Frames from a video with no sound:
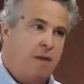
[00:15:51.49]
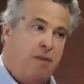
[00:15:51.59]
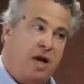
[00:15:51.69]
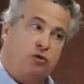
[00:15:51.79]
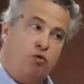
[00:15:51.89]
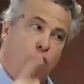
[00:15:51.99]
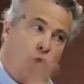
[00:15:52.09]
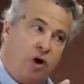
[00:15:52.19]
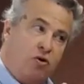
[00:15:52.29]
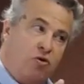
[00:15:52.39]
but it's
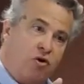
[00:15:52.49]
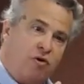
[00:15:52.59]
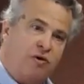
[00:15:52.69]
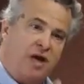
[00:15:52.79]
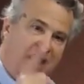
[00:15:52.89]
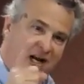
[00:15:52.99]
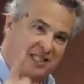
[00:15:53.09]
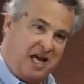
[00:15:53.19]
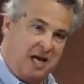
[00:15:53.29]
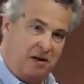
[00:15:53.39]
one door and
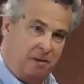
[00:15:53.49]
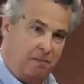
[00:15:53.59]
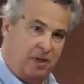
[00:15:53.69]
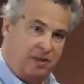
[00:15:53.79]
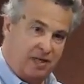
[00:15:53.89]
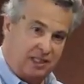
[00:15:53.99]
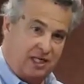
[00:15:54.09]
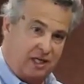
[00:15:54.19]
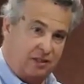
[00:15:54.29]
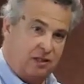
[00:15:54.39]
it's Him. That's
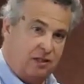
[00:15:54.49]
it.